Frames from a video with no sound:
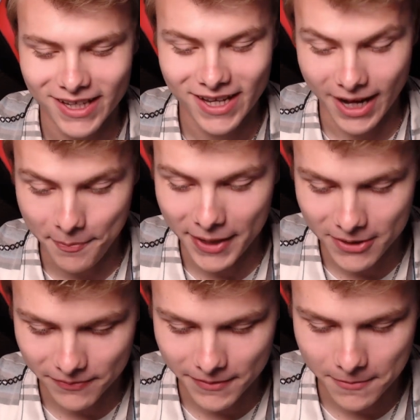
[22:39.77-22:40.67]
I
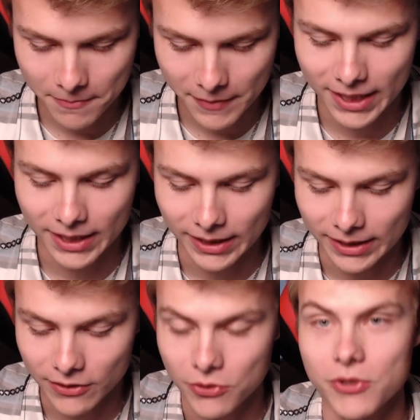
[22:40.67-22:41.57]
paid for them, and
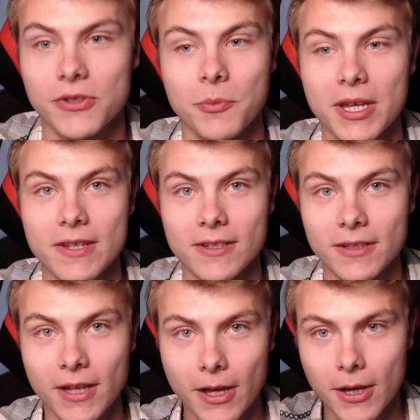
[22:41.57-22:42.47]
these are just
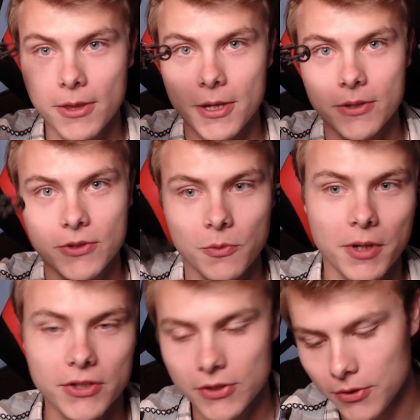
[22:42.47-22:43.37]
amazing. Thank you so
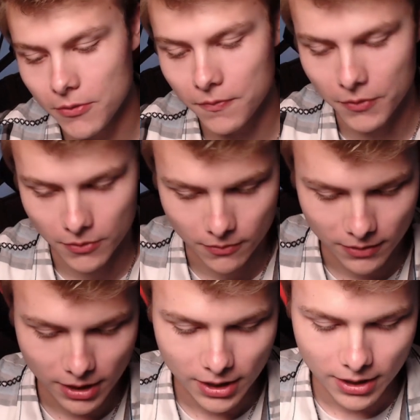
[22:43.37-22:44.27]
much, dude, for
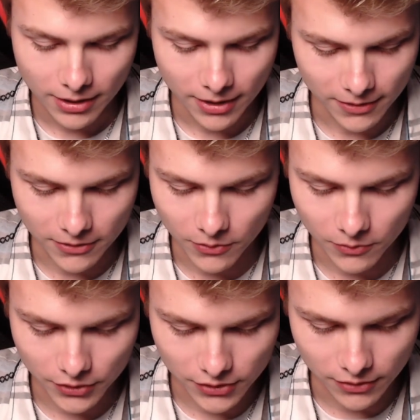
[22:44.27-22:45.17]

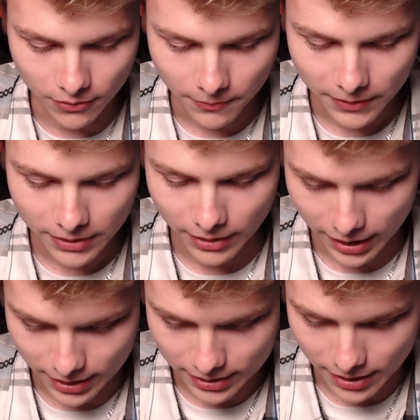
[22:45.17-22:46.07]
doing what you do.
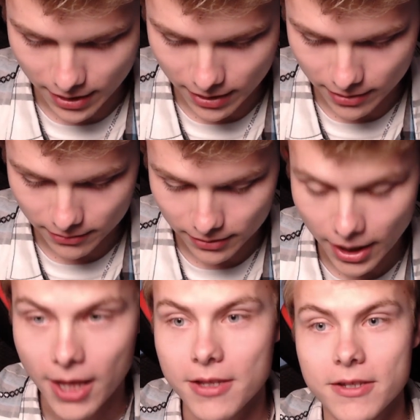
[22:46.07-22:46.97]
And
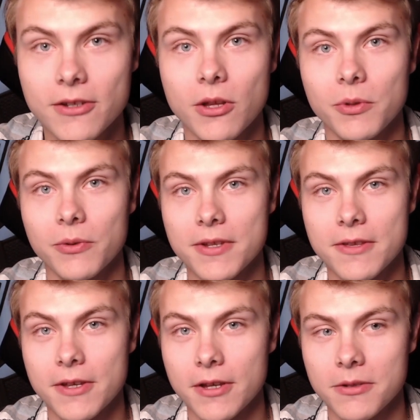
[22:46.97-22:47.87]
yeah, let's get on with the rest
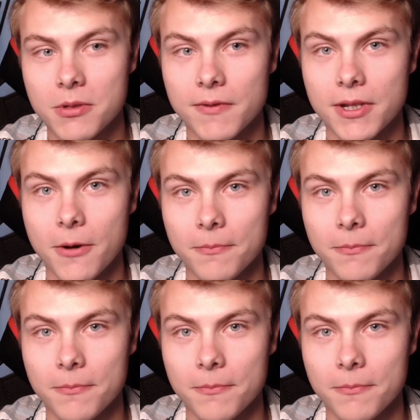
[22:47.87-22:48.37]
of the customs video.